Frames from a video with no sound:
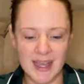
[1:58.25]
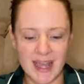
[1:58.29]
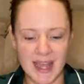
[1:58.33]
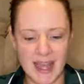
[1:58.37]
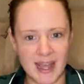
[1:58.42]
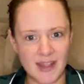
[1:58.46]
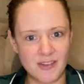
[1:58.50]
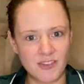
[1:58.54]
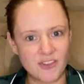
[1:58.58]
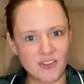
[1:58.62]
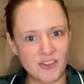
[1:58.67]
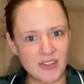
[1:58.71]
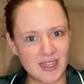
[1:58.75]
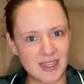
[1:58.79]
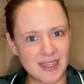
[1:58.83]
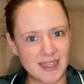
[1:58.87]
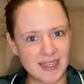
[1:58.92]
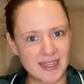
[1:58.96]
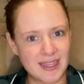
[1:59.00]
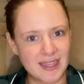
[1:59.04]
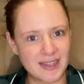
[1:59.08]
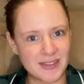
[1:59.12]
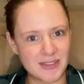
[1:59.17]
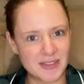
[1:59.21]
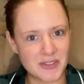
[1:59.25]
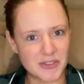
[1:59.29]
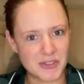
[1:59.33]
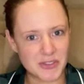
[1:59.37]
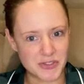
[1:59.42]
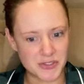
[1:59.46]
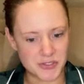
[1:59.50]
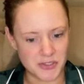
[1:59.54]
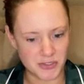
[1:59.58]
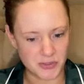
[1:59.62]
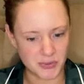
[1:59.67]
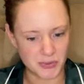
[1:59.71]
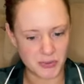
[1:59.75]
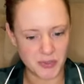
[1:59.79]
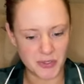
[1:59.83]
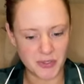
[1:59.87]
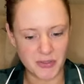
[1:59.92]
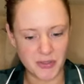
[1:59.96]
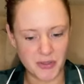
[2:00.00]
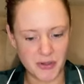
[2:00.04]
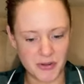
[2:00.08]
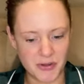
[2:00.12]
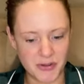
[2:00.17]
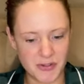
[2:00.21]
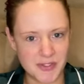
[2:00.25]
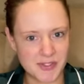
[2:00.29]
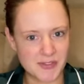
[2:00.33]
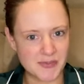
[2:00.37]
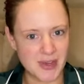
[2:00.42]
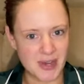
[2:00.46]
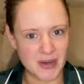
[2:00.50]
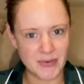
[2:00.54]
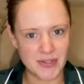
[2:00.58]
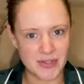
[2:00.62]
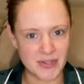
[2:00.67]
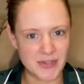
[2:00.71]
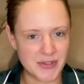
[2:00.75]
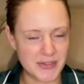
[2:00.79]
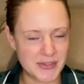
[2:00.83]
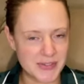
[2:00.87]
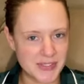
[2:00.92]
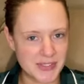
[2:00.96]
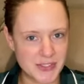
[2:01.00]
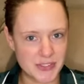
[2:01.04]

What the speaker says: And she took those values